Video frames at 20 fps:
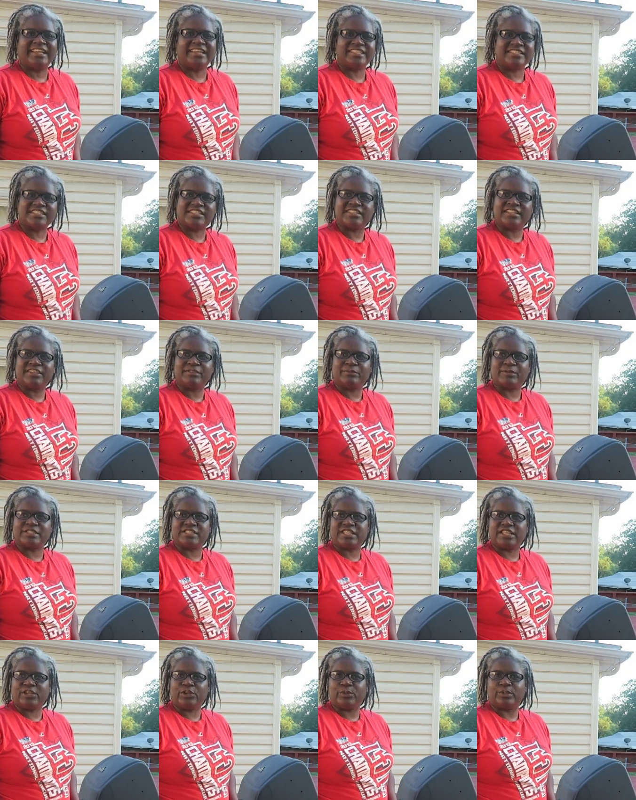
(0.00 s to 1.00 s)
it's Dee
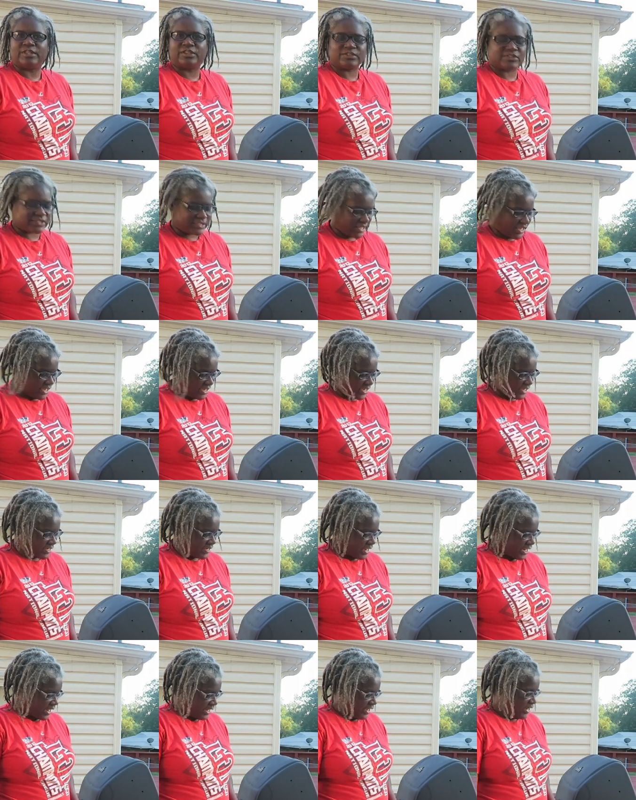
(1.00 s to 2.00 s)
with T Quilts,
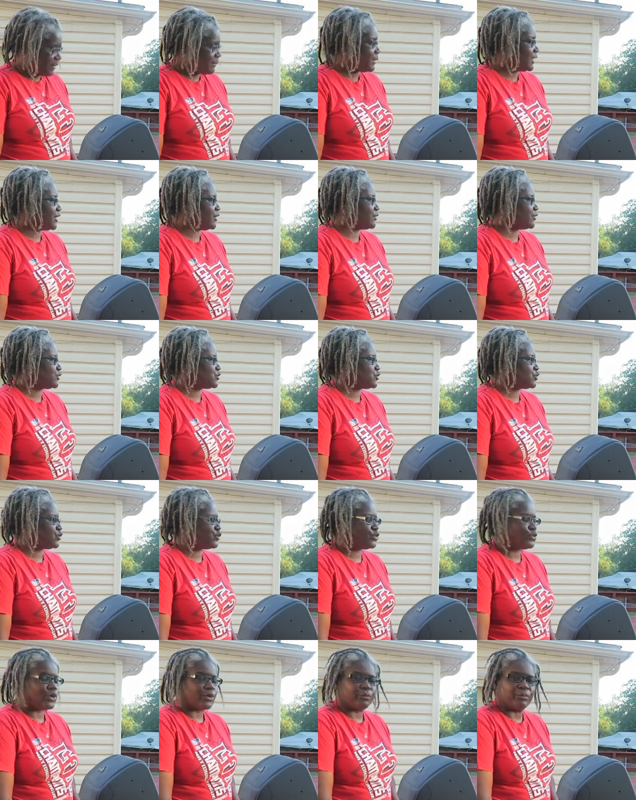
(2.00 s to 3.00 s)
and I am here to
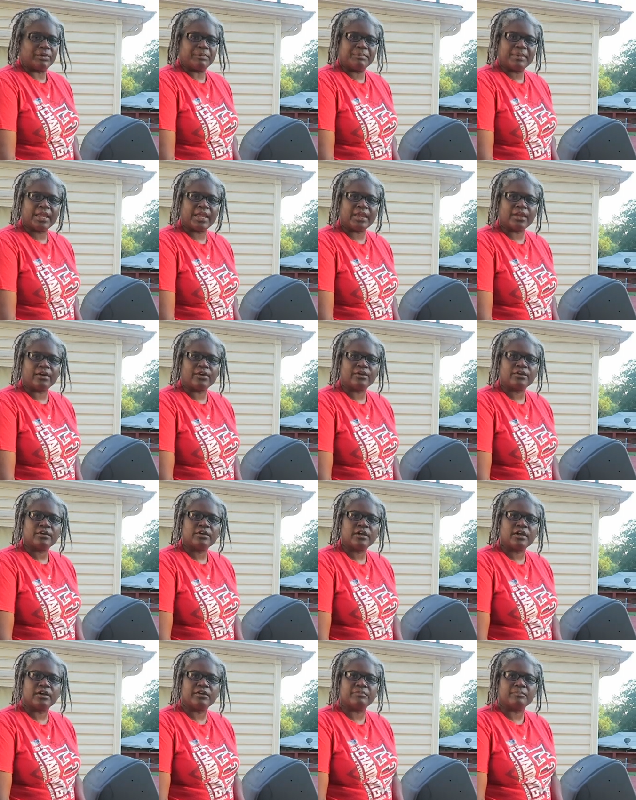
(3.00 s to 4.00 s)
do a repair
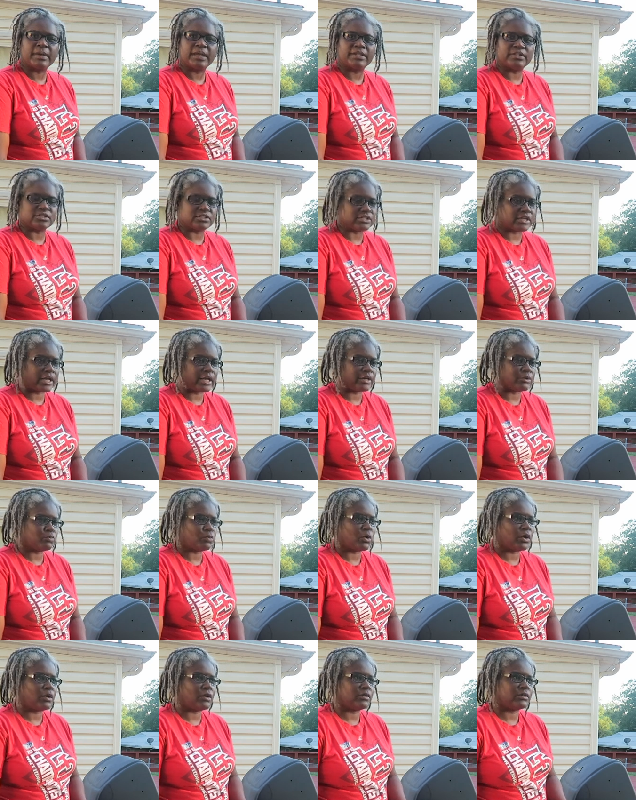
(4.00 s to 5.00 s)
of my
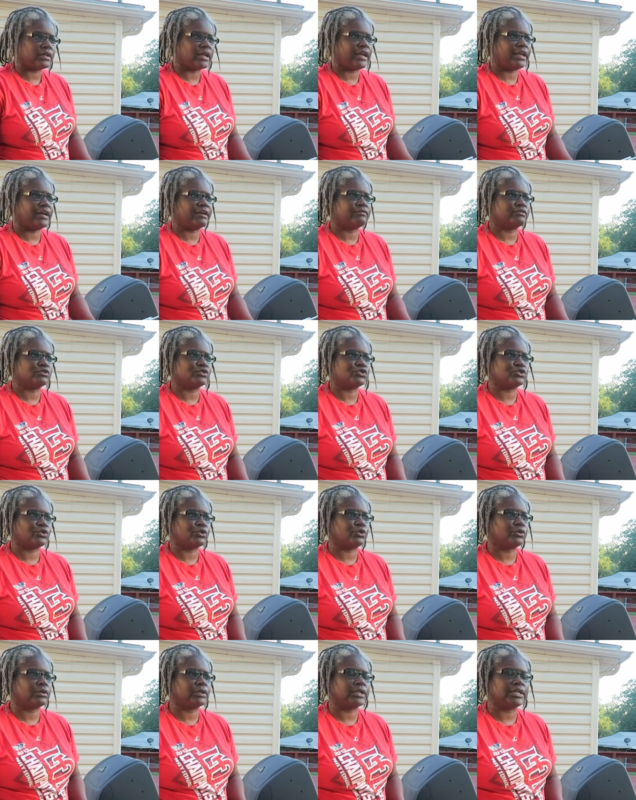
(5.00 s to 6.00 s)
design wall. I have a
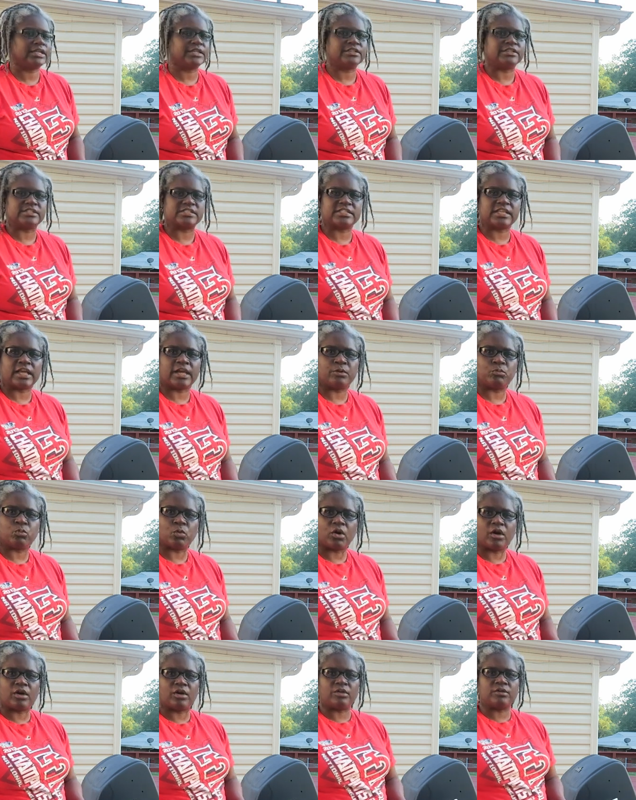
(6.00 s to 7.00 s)
Cheryl Ann design
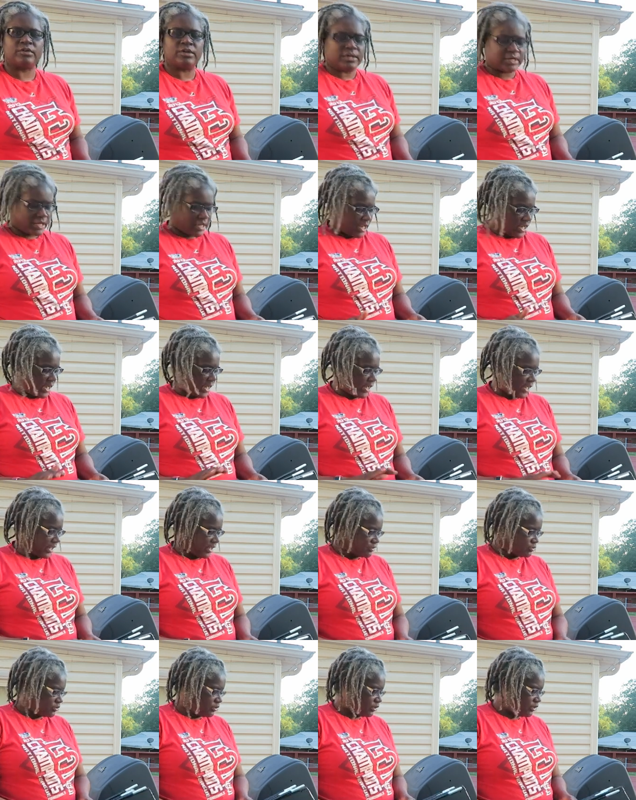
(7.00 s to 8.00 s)
wall. I
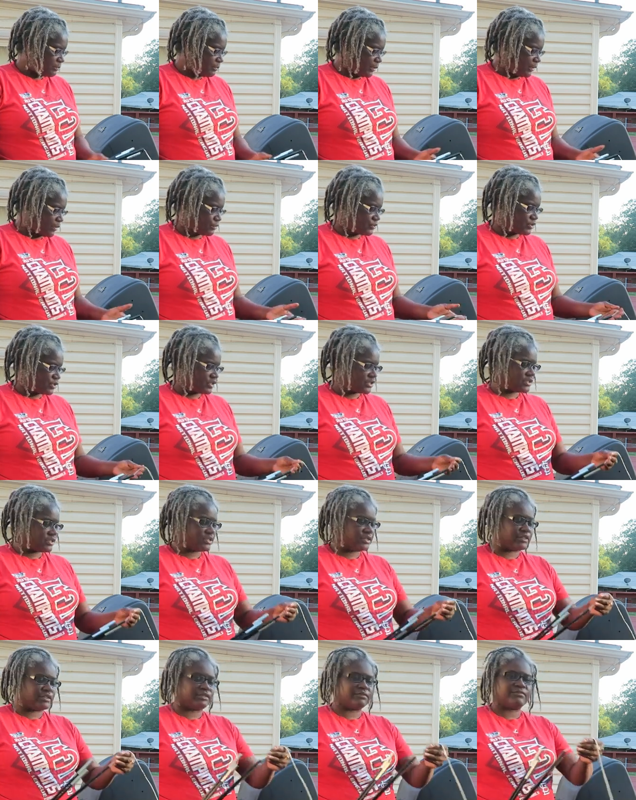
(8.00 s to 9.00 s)
actually
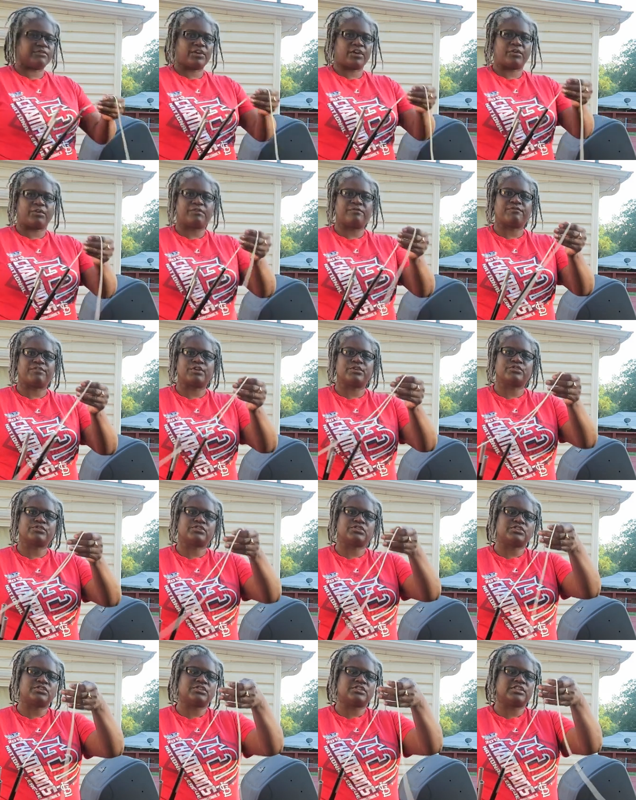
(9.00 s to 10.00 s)
purchased the very
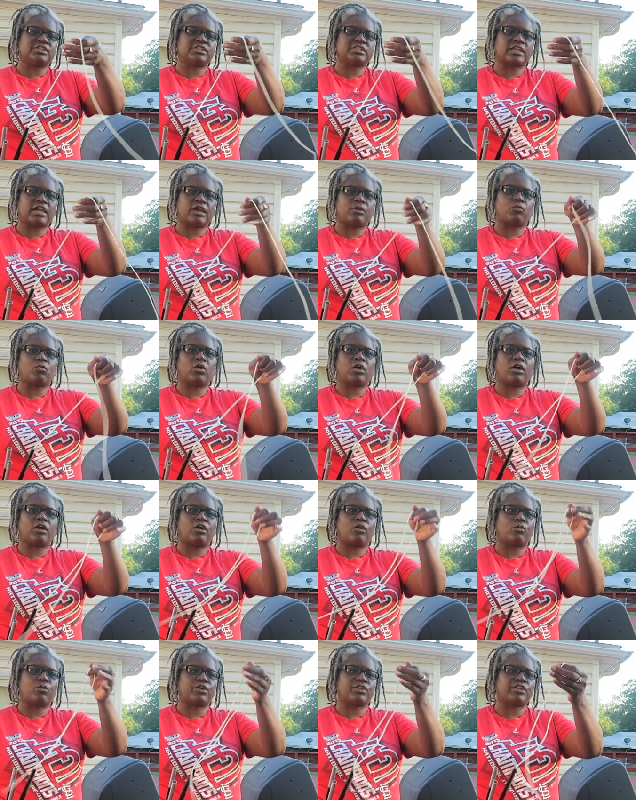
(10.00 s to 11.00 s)
first design
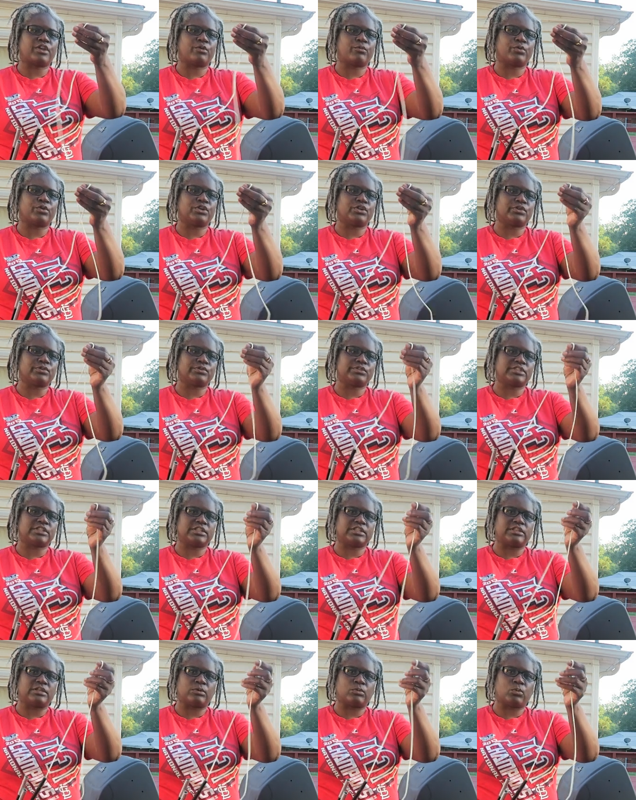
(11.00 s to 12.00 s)
wall where they were
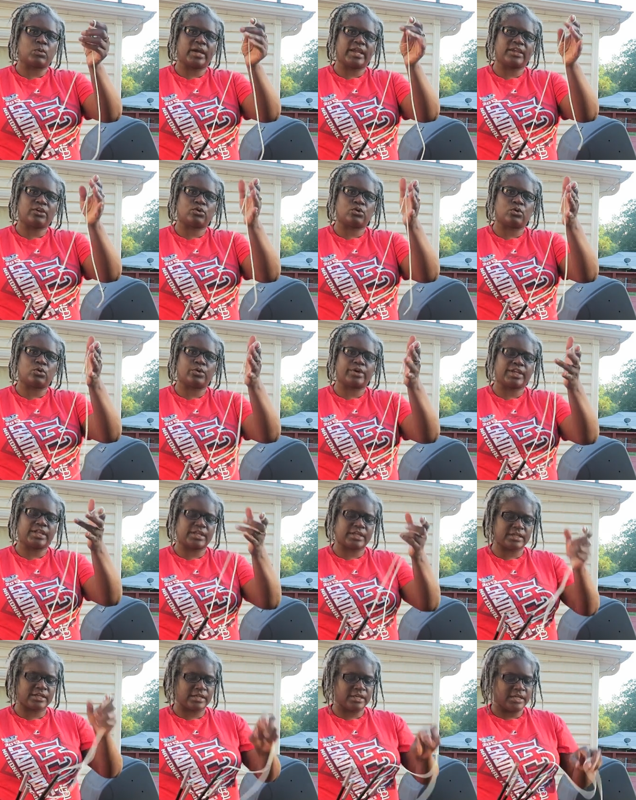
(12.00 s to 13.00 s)
using the white
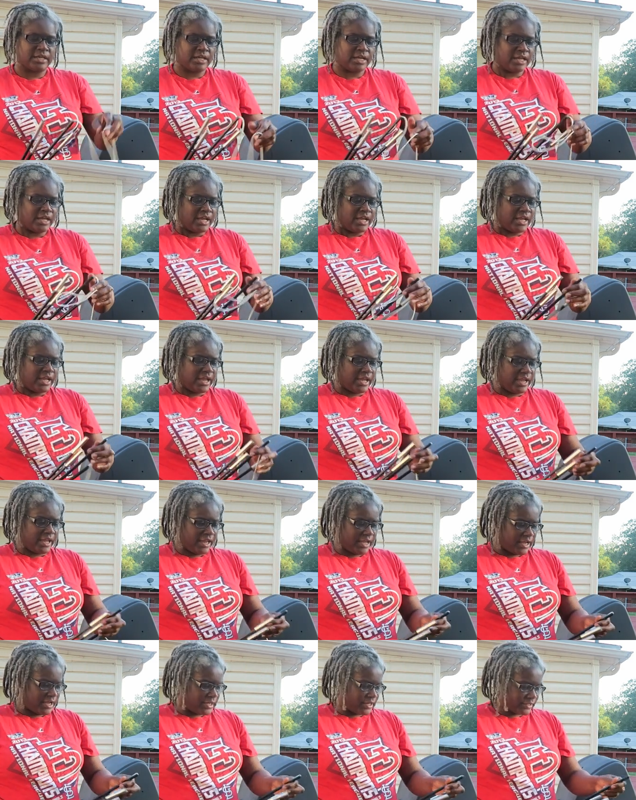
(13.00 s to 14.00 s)
cording,
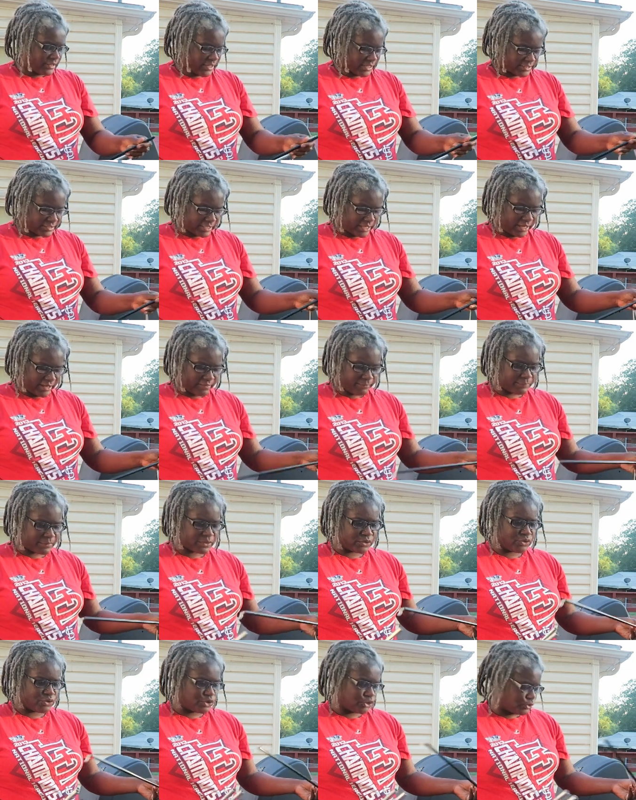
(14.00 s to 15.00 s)
and as I have
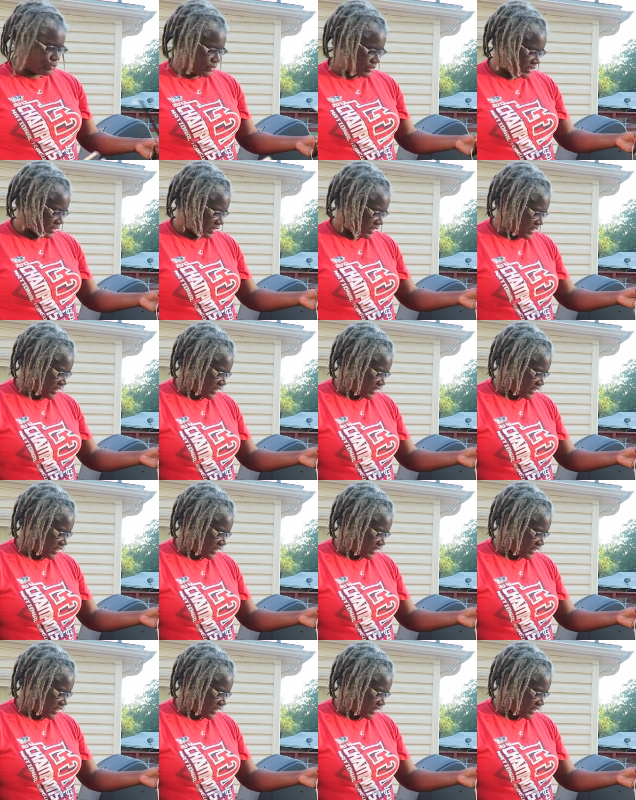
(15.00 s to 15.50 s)
been using